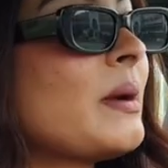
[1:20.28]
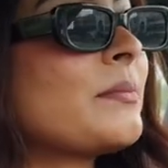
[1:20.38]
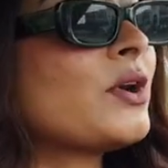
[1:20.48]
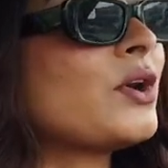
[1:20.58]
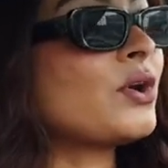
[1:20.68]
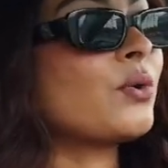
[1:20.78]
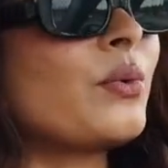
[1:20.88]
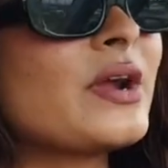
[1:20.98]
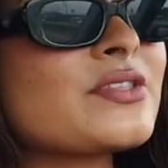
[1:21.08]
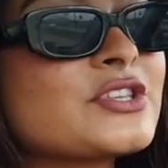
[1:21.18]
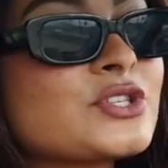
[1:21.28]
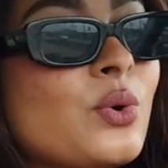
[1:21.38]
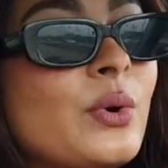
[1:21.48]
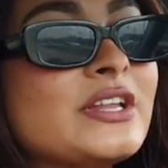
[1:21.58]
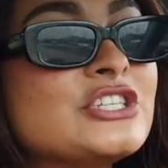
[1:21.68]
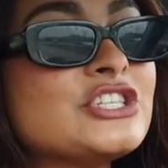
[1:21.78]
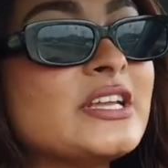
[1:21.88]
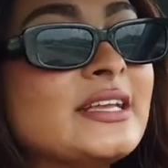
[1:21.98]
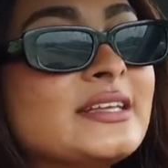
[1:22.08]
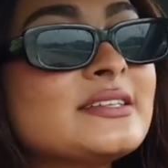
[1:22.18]
remember where this quench
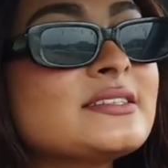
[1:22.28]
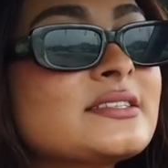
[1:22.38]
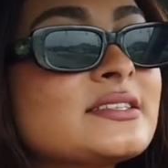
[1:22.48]
is.